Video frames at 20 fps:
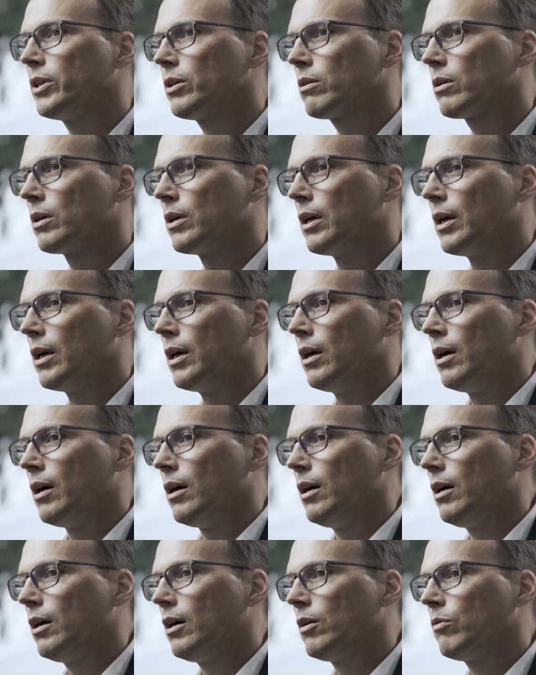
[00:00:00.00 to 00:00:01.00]
tier.
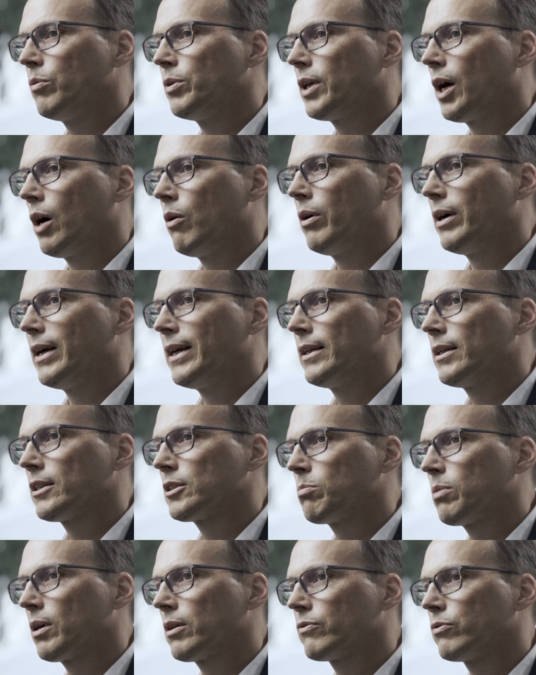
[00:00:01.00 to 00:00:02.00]
With our
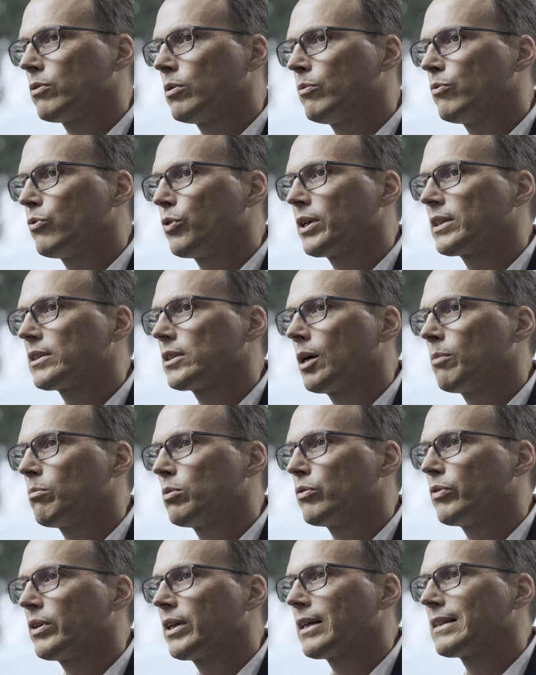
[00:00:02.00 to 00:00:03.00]
ADAS platform, for
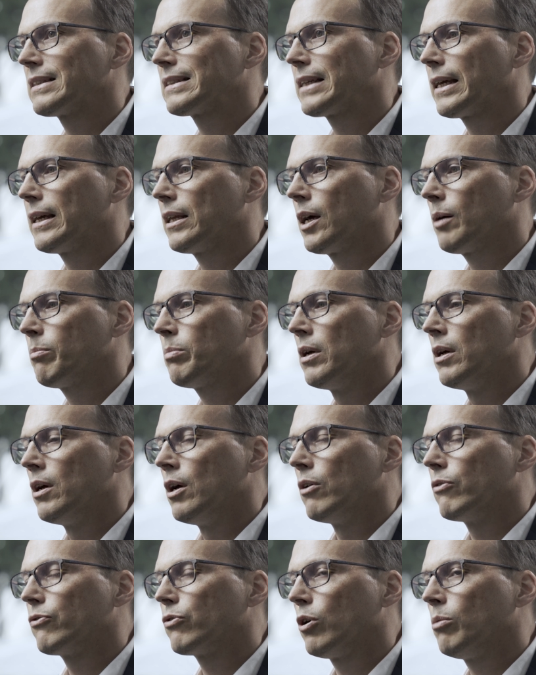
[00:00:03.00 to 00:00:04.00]
example, we can scale up
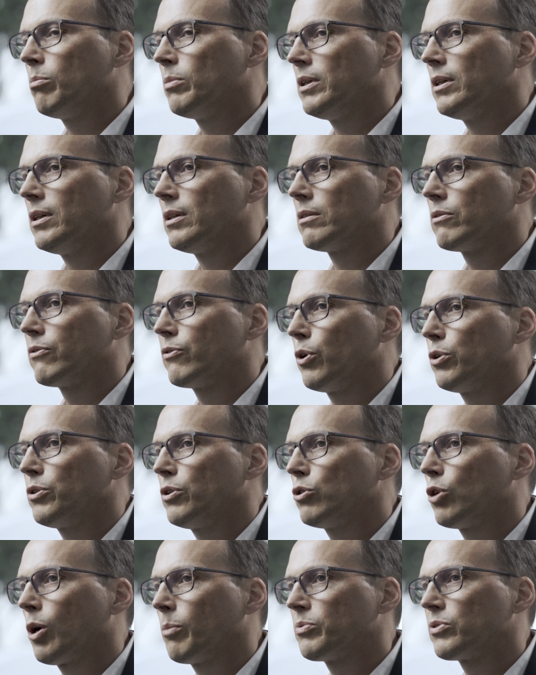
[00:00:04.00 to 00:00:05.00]
from a
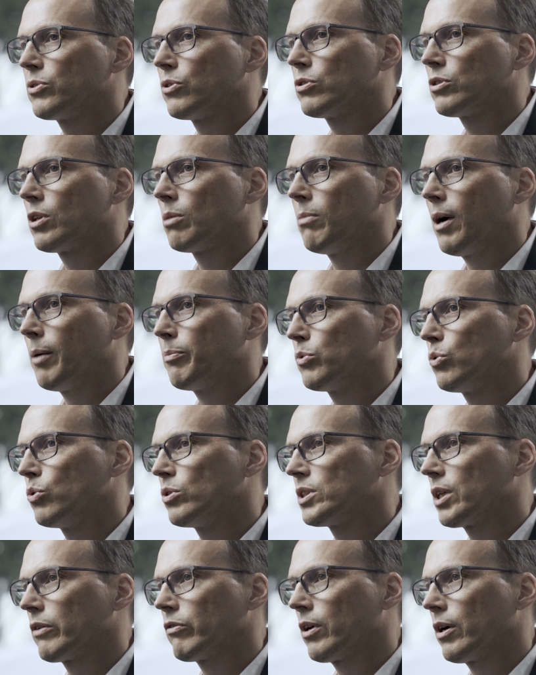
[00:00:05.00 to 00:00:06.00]
30 TOPS system up to
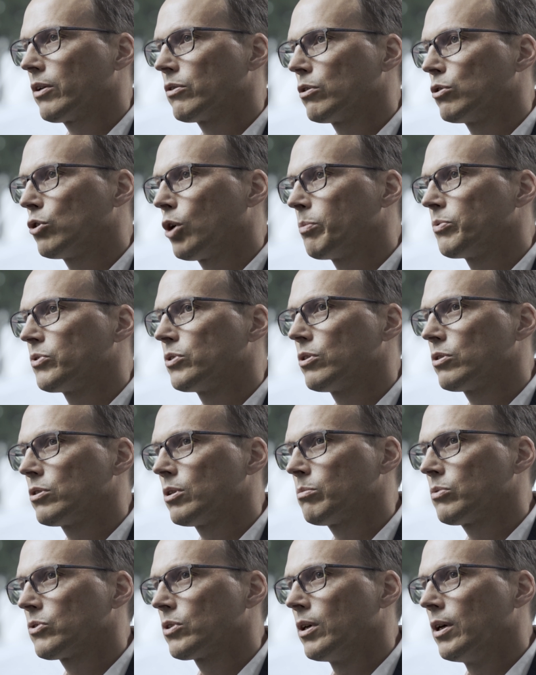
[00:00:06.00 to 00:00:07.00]
a 700 TOPS
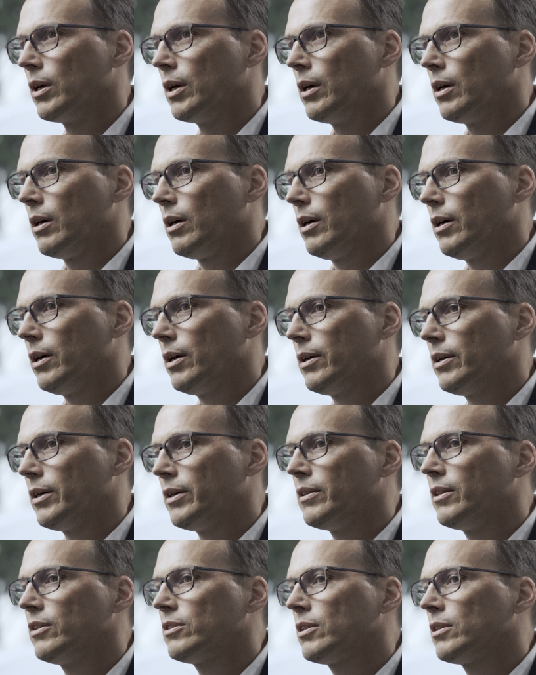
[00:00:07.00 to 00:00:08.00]
systems.
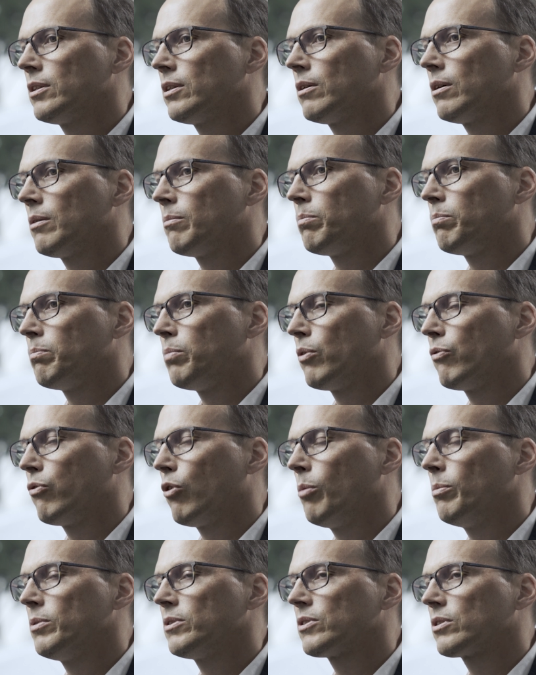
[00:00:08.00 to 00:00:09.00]
And this in a
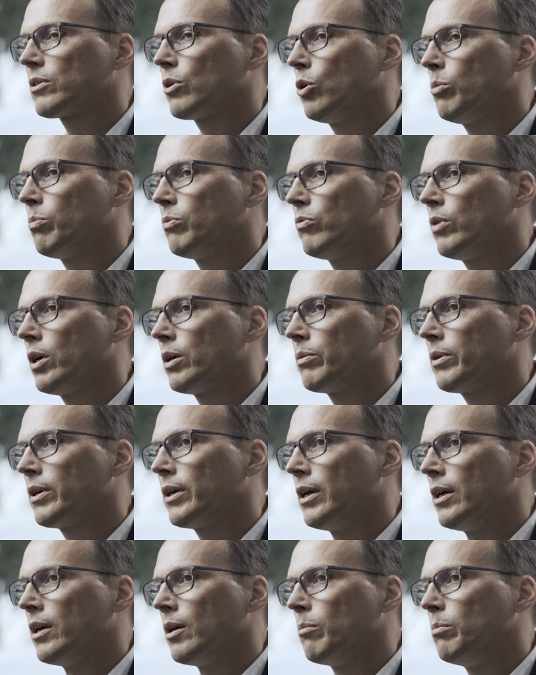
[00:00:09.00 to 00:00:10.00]
performance scope where
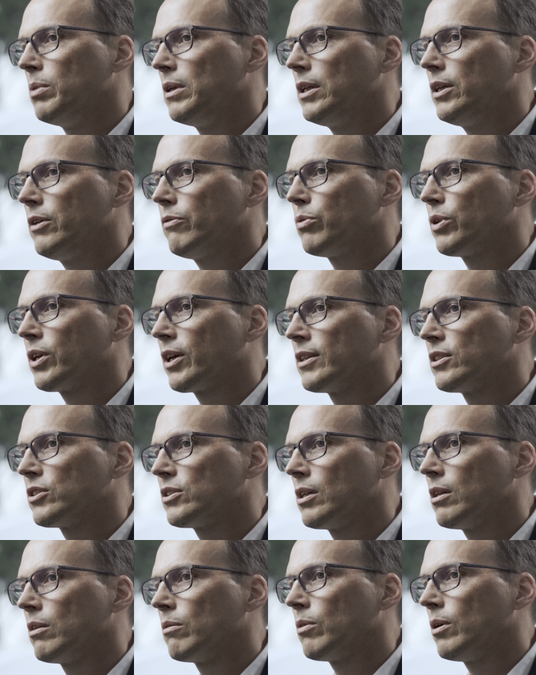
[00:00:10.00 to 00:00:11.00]
we believe we can
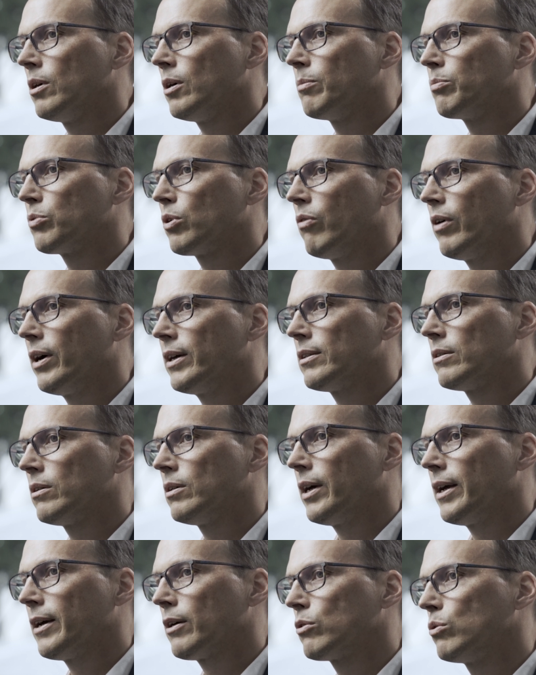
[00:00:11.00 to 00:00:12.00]
still provide
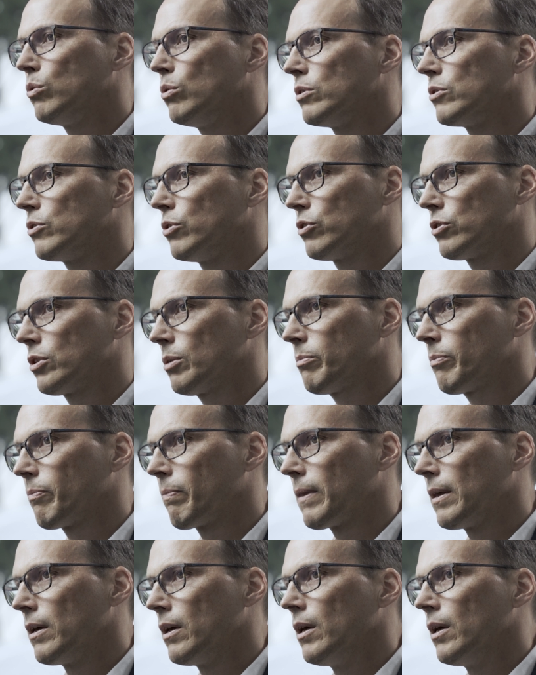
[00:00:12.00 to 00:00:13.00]
an air-cooled system.